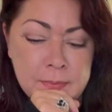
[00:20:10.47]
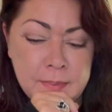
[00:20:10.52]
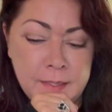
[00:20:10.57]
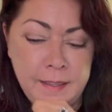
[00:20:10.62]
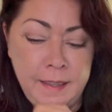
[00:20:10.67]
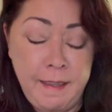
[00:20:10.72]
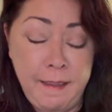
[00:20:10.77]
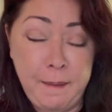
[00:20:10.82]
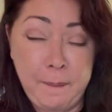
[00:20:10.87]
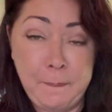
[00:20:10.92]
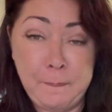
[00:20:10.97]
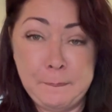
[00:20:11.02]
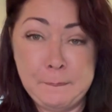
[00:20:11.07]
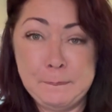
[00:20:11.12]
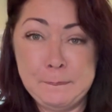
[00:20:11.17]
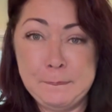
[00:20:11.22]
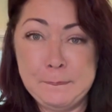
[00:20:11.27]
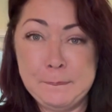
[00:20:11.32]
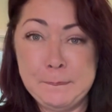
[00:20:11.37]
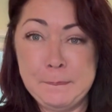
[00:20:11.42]
Yeah,
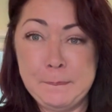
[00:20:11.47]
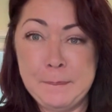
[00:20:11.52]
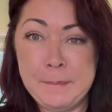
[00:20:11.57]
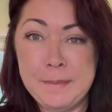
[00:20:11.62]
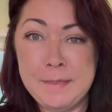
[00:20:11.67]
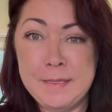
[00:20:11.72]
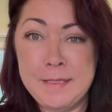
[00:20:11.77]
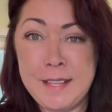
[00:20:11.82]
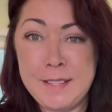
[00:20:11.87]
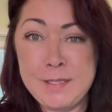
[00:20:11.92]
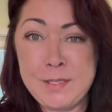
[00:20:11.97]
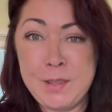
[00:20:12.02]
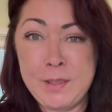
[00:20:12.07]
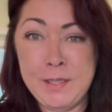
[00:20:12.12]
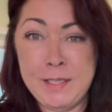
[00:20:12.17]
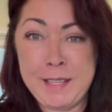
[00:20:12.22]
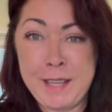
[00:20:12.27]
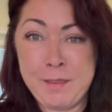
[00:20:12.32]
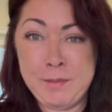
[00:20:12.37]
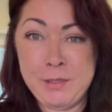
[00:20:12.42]
that's all
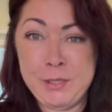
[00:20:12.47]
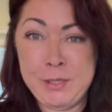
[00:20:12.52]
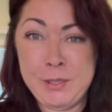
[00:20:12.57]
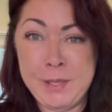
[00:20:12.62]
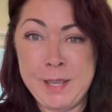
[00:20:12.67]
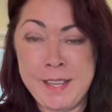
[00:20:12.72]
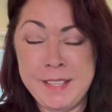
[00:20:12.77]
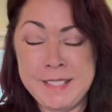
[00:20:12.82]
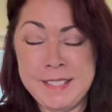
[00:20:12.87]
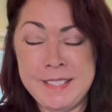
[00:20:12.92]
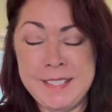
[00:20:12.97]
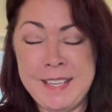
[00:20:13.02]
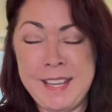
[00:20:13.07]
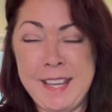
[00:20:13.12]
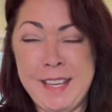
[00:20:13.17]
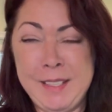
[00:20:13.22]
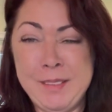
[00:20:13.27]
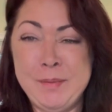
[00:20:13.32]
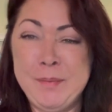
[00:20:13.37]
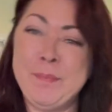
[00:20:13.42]
I got for you guys
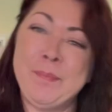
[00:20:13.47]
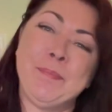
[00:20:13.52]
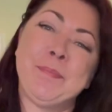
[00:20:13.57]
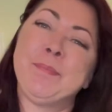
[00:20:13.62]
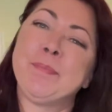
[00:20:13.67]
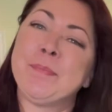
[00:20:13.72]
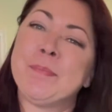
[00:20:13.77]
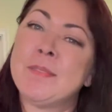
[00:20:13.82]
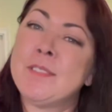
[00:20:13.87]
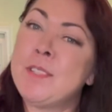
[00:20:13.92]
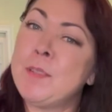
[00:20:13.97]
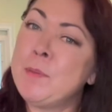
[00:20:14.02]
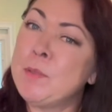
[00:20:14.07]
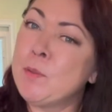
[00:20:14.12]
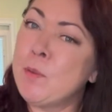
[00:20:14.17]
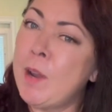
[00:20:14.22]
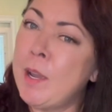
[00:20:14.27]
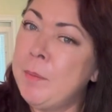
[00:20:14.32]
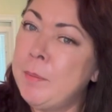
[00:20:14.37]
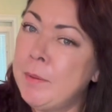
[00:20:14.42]
today.
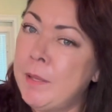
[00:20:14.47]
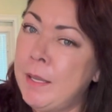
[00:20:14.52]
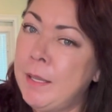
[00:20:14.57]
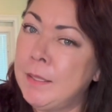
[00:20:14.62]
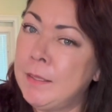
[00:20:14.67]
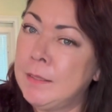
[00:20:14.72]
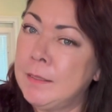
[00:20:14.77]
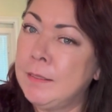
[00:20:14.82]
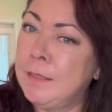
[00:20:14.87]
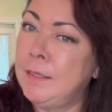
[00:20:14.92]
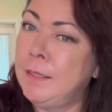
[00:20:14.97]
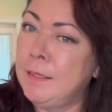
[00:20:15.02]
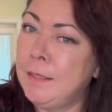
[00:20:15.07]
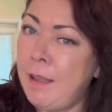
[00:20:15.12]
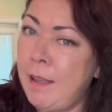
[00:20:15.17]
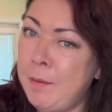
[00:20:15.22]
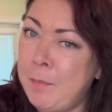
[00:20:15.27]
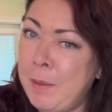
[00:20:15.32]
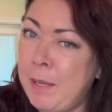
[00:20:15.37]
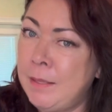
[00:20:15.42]
Subscribe, like, and
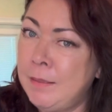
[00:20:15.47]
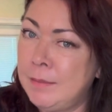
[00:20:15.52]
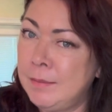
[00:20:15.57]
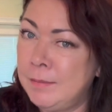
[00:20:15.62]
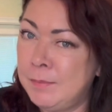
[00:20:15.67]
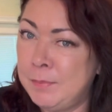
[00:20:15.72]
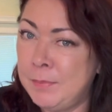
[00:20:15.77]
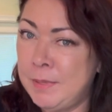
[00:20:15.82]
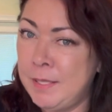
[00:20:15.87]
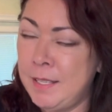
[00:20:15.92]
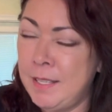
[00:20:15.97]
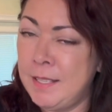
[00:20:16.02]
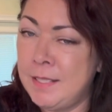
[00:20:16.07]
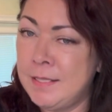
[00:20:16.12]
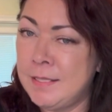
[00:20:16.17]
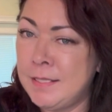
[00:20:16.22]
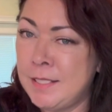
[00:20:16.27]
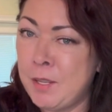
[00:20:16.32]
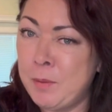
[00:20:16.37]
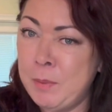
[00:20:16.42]
comment. Please
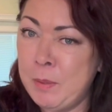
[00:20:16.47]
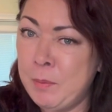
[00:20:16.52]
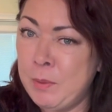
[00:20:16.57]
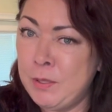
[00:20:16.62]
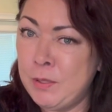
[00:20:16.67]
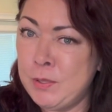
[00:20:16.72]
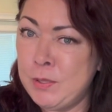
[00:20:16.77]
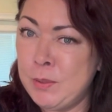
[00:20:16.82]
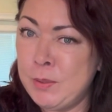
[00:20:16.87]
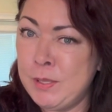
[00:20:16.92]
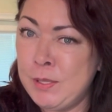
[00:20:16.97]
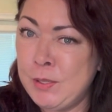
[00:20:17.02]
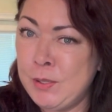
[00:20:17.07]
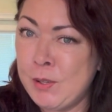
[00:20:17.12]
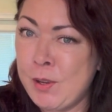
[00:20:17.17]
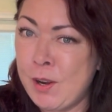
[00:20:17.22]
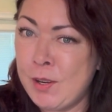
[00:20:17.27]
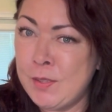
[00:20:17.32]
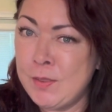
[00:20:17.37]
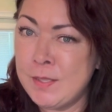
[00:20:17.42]
tell me what you're doing in your
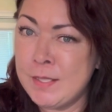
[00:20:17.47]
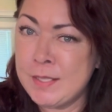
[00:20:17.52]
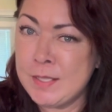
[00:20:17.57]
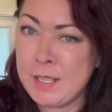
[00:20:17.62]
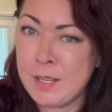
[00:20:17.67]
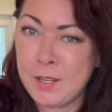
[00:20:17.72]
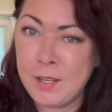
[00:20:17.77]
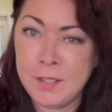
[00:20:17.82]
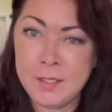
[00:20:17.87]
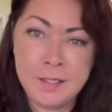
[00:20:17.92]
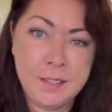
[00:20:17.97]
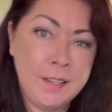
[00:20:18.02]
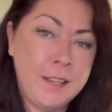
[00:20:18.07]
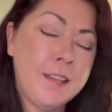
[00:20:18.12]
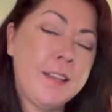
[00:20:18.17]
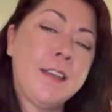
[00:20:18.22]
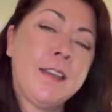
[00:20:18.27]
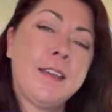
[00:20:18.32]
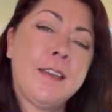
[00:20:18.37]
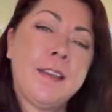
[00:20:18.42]
garden this year.
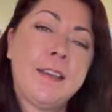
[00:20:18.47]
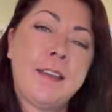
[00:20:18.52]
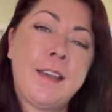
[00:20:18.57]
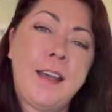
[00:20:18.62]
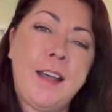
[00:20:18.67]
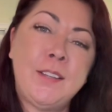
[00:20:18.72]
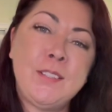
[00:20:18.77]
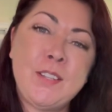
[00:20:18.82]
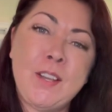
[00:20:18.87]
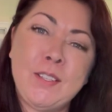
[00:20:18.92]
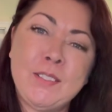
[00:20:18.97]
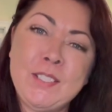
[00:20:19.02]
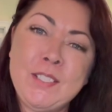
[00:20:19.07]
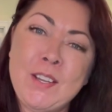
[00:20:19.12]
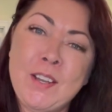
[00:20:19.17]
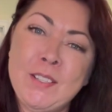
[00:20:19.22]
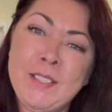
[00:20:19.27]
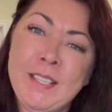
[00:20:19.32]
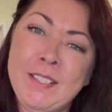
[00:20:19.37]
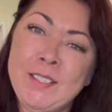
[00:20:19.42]
I'll talk to
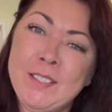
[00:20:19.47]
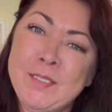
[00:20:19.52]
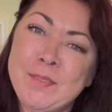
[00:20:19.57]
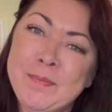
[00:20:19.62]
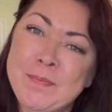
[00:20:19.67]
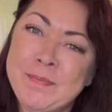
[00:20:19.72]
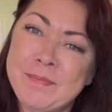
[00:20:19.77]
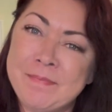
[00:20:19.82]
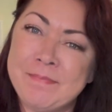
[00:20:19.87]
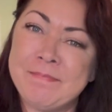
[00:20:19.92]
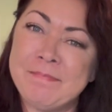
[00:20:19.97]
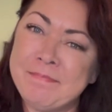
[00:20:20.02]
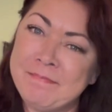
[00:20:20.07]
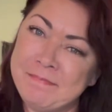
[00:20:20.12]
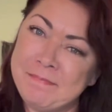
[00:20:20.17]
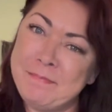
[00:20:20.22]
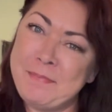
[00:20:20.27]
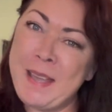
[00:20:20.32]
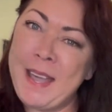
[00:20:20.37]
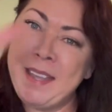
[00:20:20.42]
y'all later.
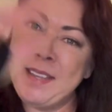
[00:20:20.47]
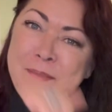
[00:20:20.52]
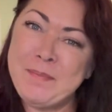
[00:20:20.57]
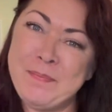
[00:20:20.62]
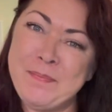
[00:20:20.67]
Bye.